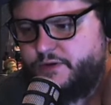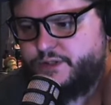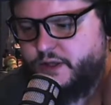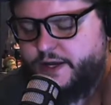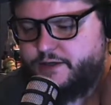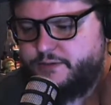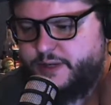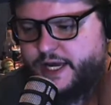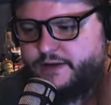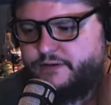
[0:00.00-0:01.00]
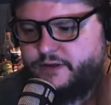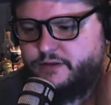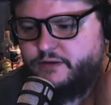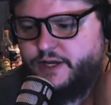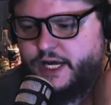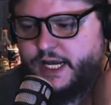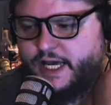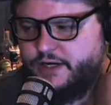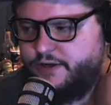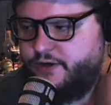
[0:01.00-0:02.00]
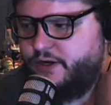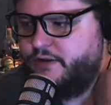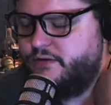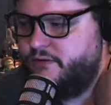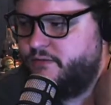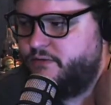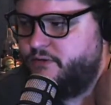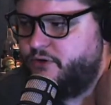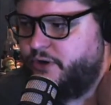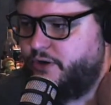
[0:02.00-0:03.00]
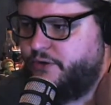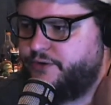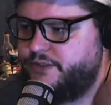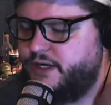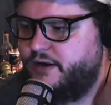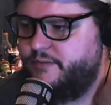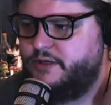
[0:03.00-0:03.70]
those layers back that got added on during all this time.